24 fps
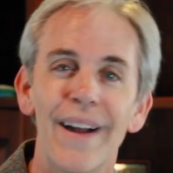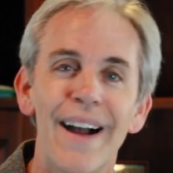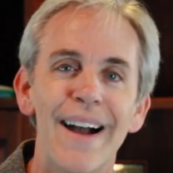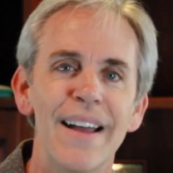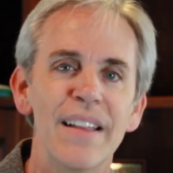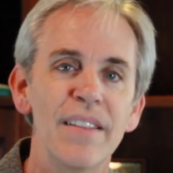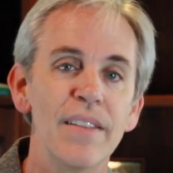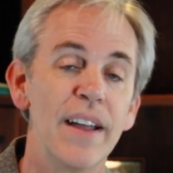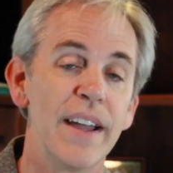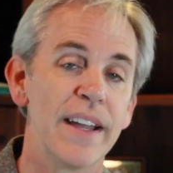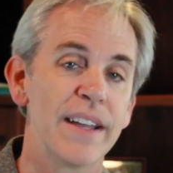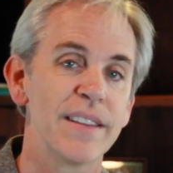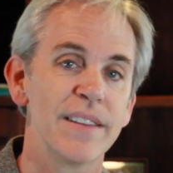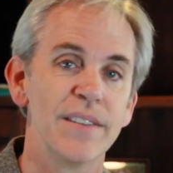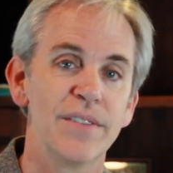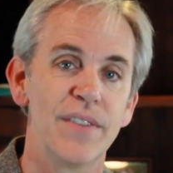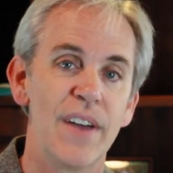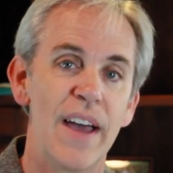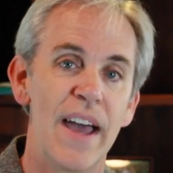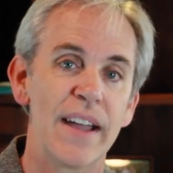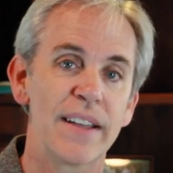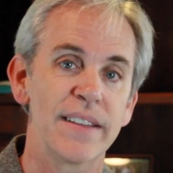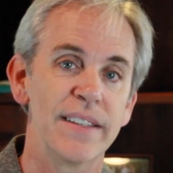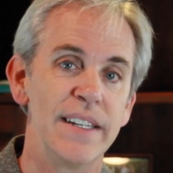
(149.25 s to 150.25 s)
I like the
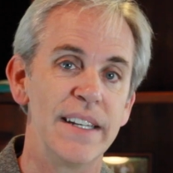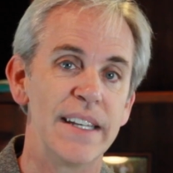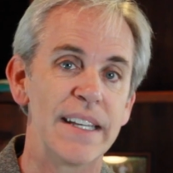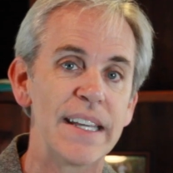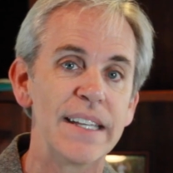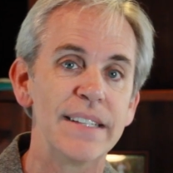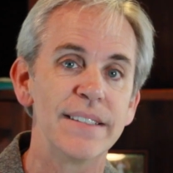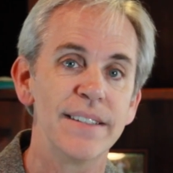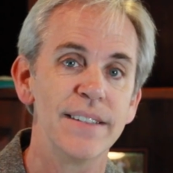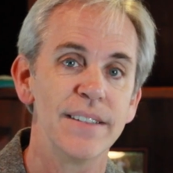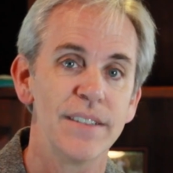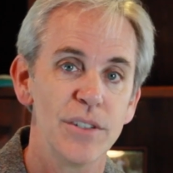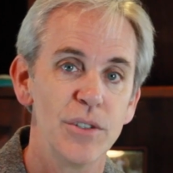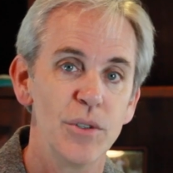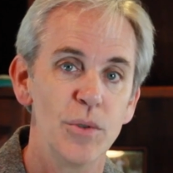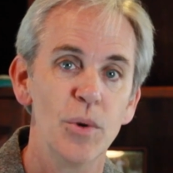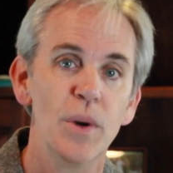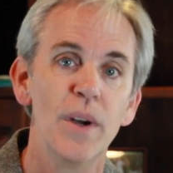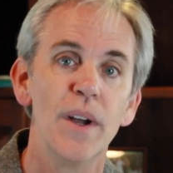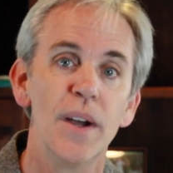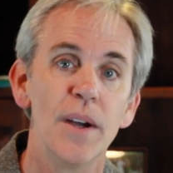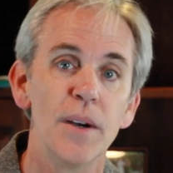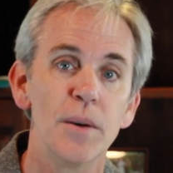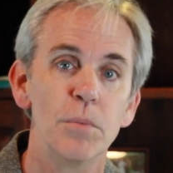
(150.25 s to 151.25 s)
fact that he gets into
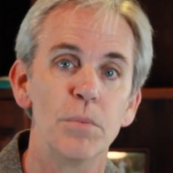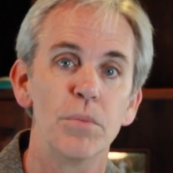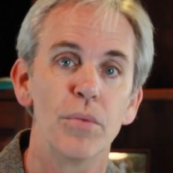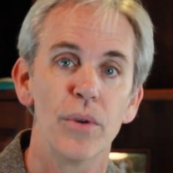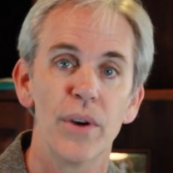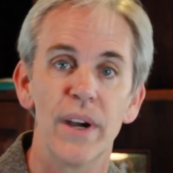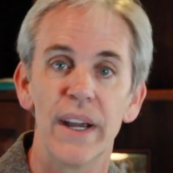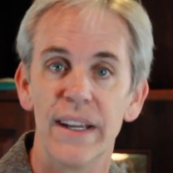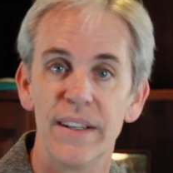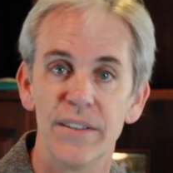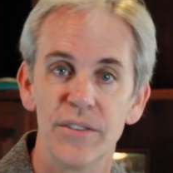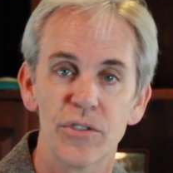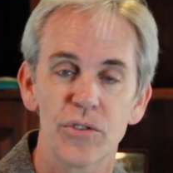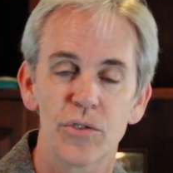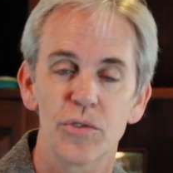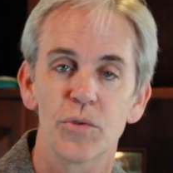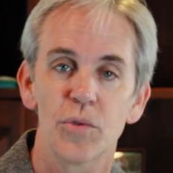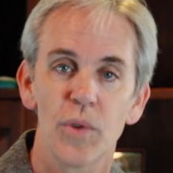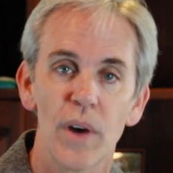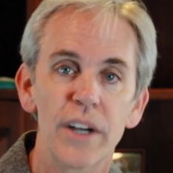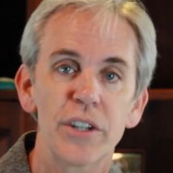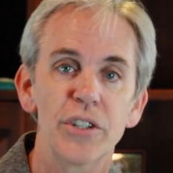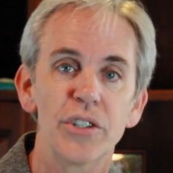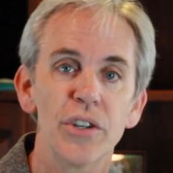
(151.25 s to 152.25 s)
brain
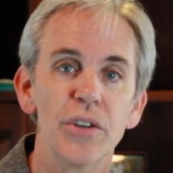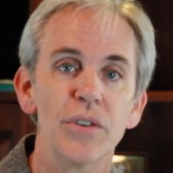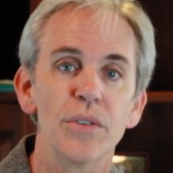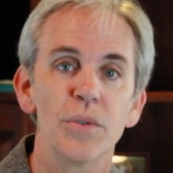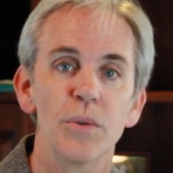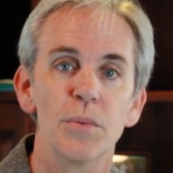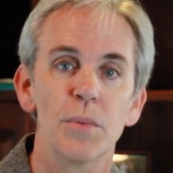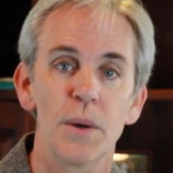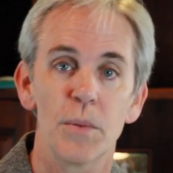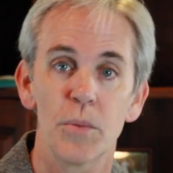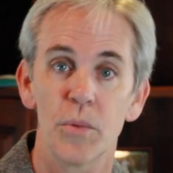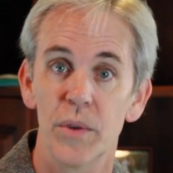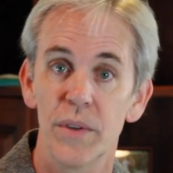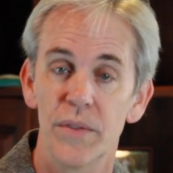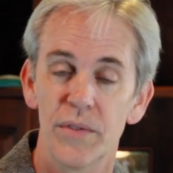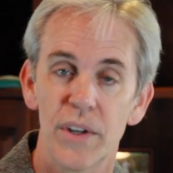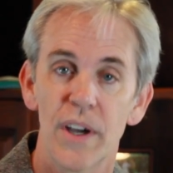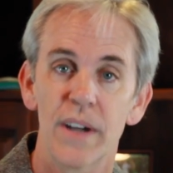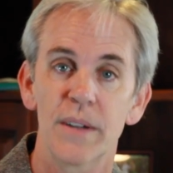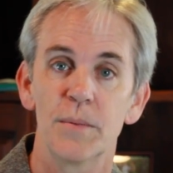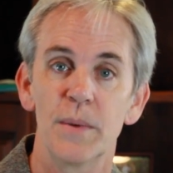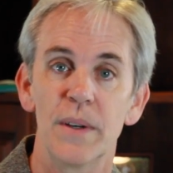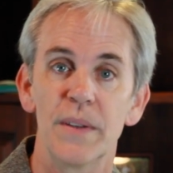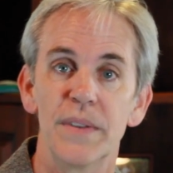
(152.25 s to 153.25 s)
structure. Remember, we've
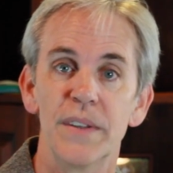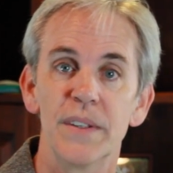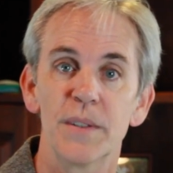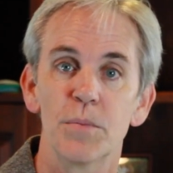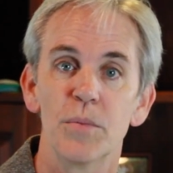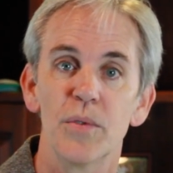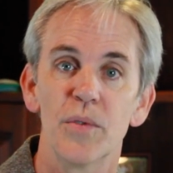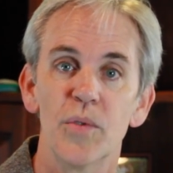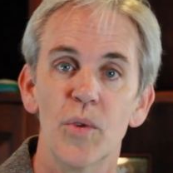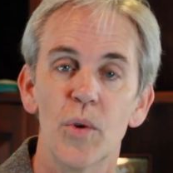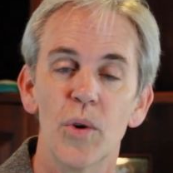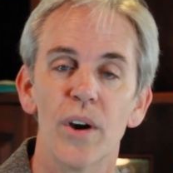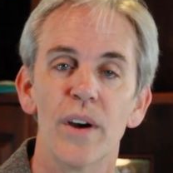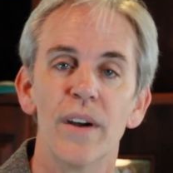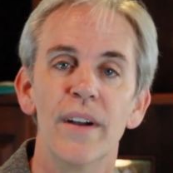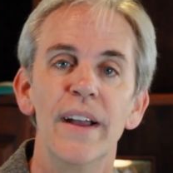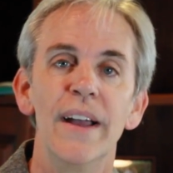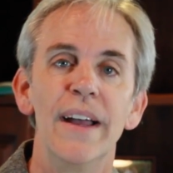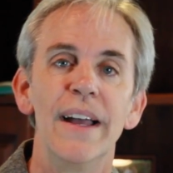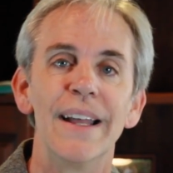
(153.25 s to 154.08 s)
talked about this before.